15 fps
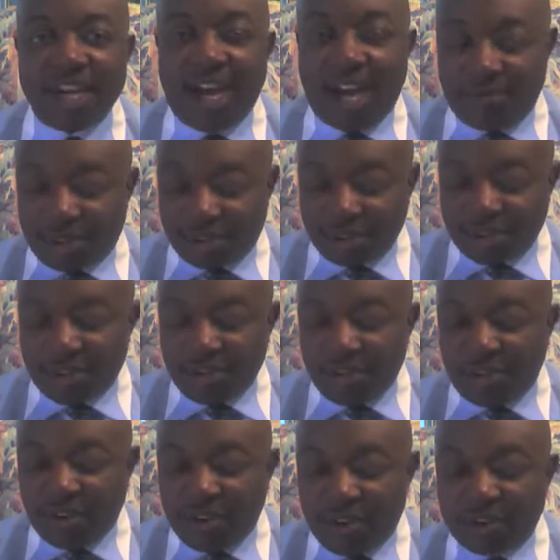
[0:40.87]
I'm sure
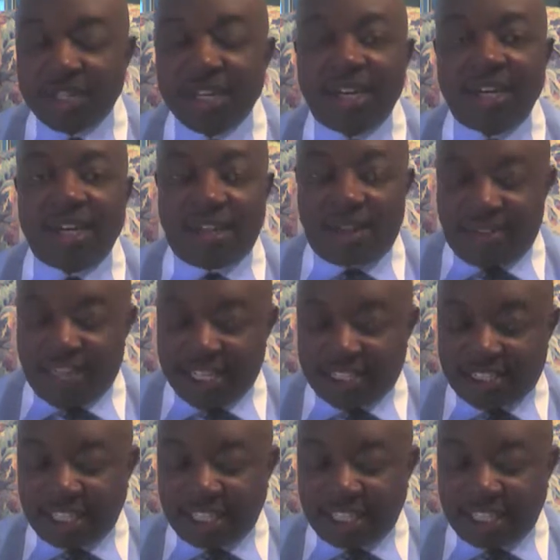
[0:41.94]
you heard that